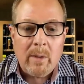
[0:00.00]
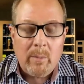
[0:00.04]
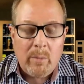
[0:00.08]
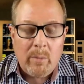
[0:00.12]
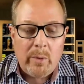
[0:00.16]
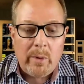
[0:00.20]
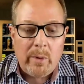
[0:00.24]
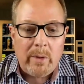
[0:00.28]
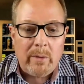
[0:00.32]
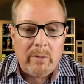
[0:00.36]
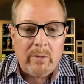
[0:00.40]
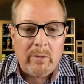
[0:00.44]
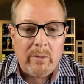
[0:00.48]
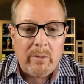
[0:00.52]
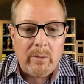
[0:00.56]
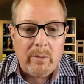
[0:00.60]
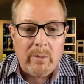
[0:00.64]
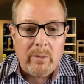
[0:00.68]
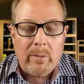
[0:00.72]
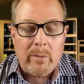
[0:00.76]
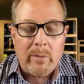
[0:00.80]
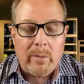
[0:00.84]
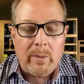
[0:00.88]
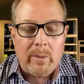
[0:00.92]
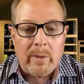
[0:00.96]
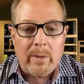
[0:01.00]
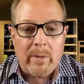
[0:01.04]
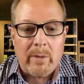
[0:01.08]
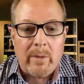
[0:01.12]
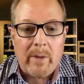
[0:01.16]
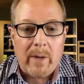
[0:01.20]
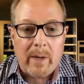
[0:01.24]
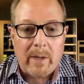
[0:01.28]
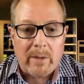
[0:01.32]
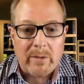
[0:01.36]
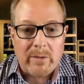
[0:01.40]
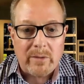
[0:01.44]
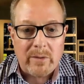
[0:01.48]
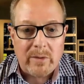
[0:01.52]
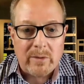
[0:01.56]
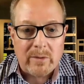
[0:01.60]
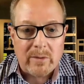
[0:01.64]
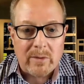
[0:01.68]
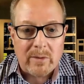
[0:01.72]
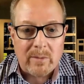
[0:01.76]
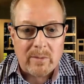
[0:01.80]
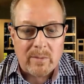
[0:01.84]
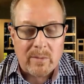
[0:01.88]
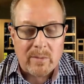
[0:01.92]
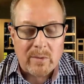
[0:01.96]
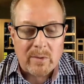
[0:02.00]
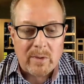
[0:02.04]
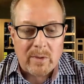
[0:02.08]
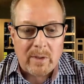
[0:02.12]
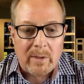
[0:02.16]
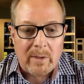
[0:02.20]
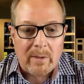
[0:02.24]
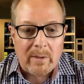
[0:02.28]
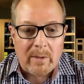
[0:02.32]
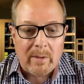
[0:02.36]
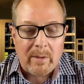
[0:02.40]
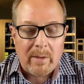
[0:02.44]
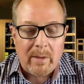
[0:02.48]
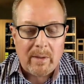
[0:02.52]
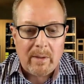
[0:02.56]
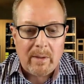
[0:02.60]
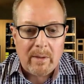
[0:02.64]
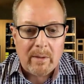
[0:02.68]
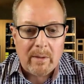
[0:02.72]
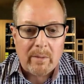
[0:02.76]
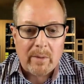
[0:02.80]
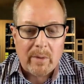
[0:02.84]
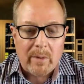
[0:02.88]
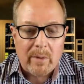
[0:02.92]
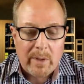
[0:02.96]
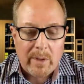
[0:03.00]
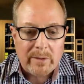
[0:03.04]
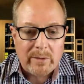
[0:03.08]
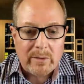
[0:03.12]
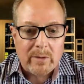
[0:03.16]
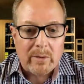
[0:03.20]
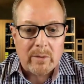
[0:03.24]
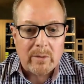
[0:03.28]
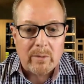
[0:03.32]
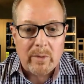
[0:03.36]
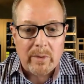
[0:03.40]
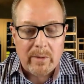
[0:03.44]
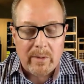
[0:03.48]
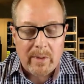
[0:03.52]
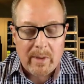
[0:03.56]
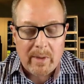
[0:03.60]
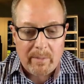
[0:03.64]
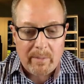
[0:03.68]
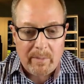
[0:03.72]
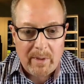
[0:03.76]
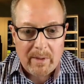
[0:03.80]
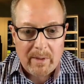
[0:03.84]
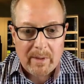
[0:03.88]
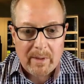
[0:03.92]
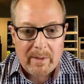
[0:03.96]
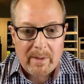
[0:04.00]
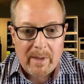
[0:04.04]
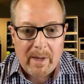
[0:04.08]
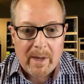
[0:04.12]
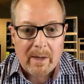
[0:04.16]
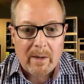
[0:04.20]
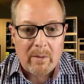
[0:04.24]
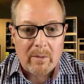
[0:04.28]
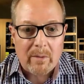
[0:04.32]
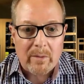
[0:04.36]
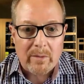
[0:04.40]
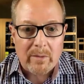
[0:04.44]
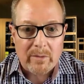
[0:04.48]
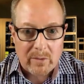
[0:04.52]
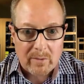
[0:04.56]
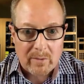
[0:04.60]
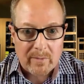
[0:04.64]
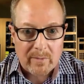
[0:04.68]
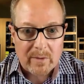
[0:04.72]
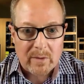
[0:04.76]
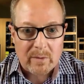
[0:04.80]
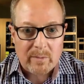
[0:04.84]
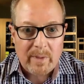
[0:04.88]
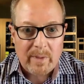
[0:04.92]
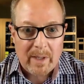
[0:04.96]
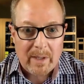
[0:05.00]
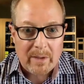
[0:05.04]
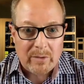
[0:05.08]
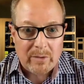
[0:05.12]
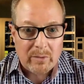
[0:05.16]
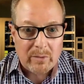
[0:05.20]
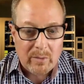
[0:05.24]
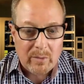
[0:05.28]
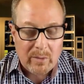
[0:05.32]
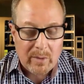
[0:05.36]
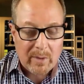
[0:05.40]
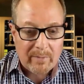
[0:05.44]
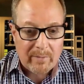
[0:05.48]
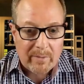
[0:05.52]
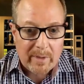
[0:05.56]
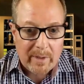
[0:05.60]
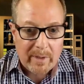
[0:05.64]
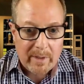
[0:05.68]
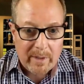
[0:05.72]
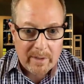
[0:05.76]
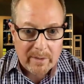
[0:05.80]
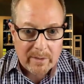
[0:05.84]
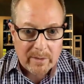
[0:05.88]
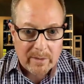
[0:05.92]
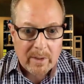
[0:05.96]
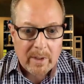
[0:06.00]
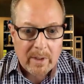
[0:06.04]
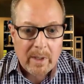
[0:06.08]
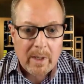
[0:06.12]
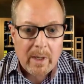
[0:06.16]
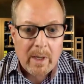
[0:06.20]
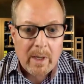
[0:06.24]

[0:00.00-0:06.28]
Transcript: put into one of the locker systems, and the requester, whether that be the tech or the service manager, whoever it is,